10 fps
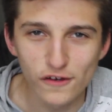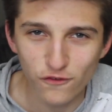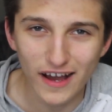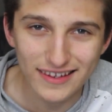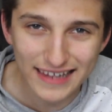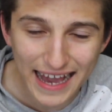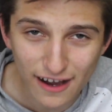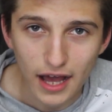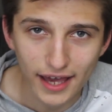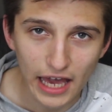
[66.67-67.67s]
if I
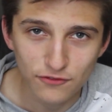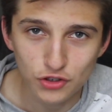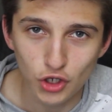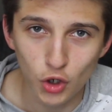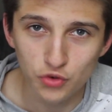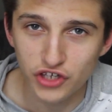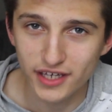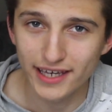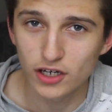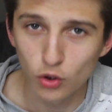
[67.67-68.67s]
laugh, I have to go
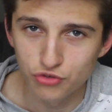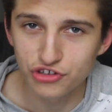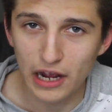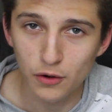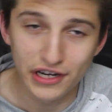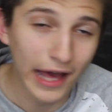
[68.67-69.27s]
take a cold shower.